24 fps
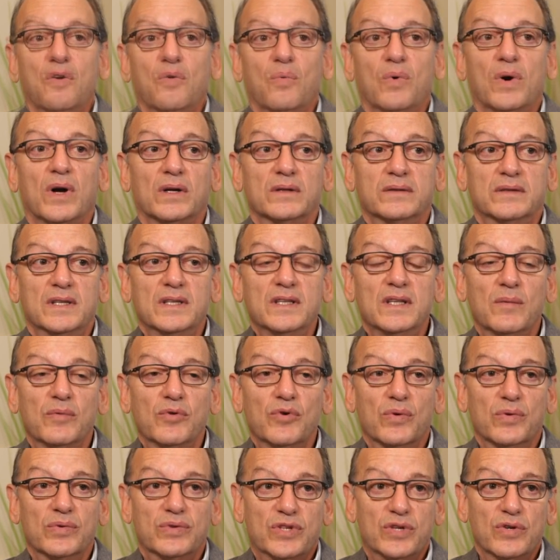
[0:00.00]
Well,
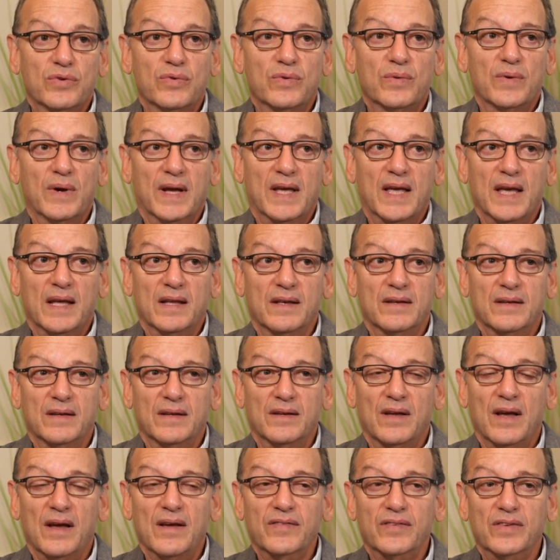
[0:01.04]
TWO2, again,
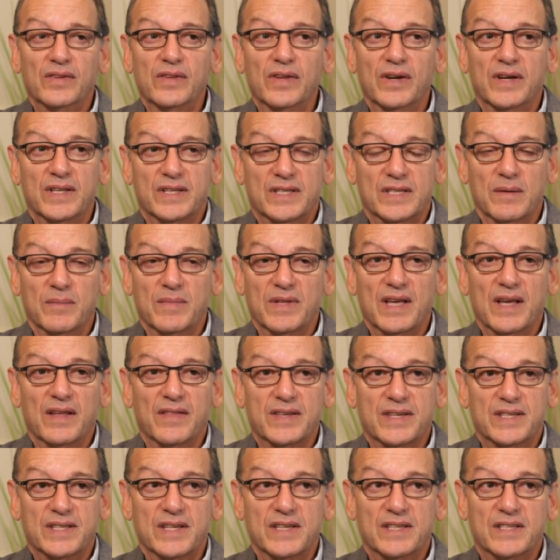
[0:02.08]
you have to look at some of the
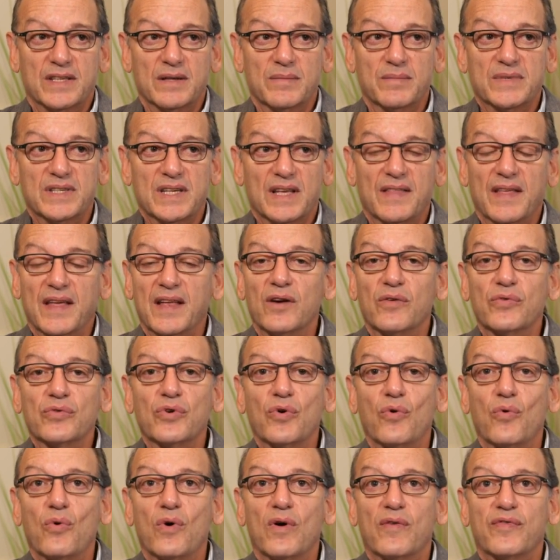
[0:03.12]
other systems, and they
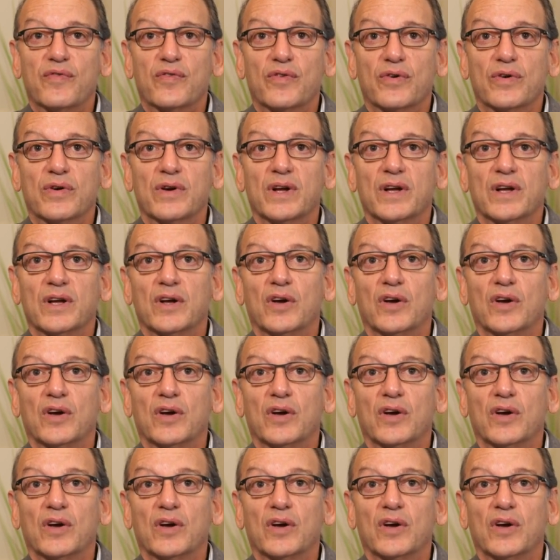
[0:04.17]
don't offer